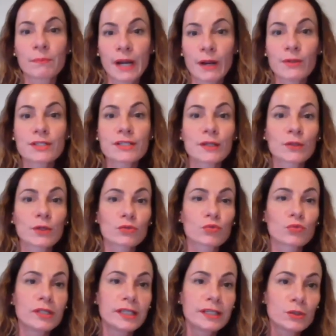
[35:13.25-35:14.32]
parents are not
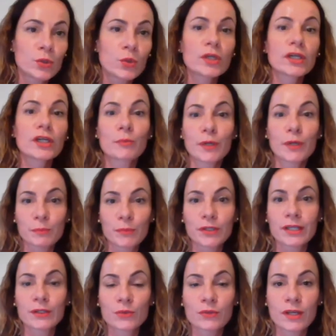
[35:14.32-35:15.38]
really talking about
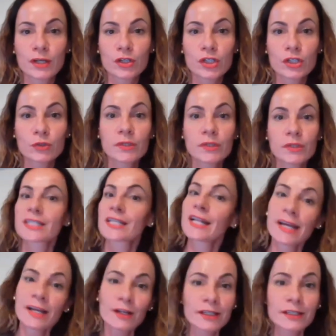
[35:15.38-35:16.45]
money to their children, it's
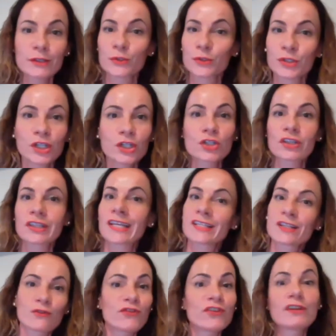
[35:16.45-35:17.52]
likely that the teacher
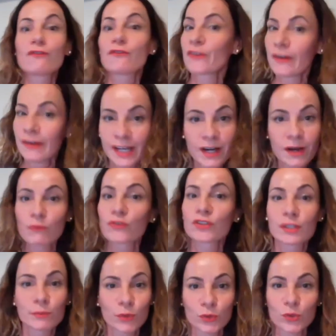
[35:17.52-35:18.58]
doesn't feel very
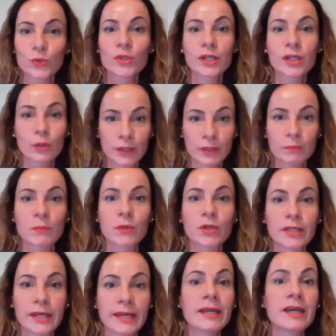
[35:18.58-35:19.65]
comfortable talking about
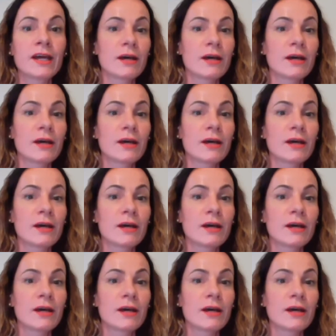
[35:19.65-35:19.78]
money.